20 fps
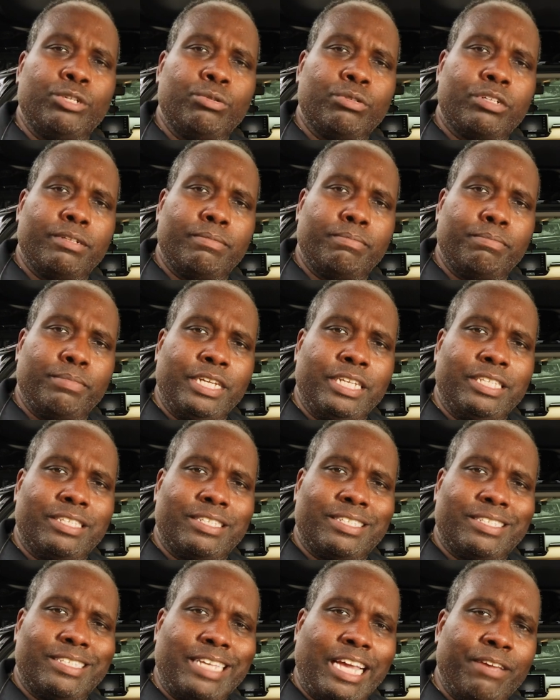you can be
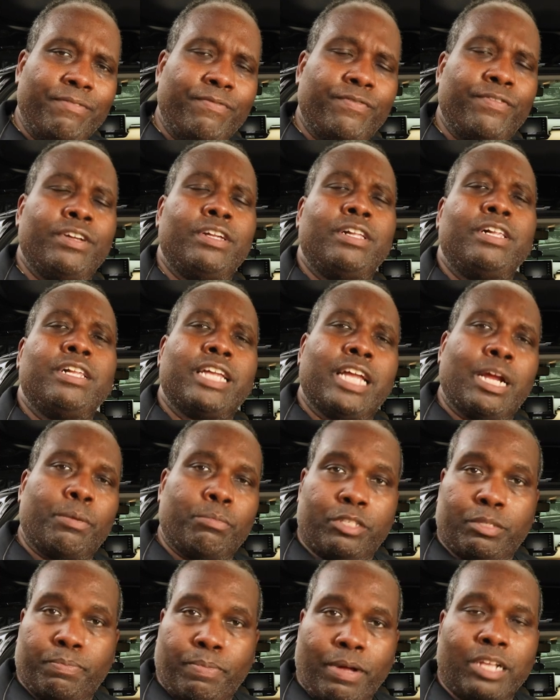safe and
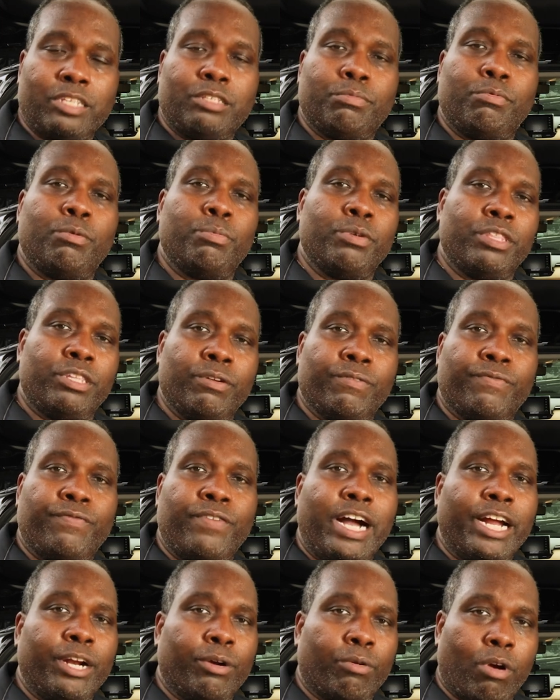responsible with your
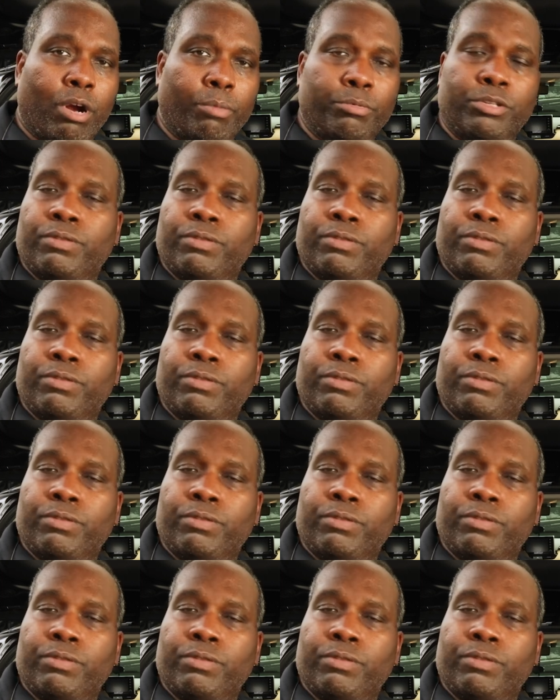firearm.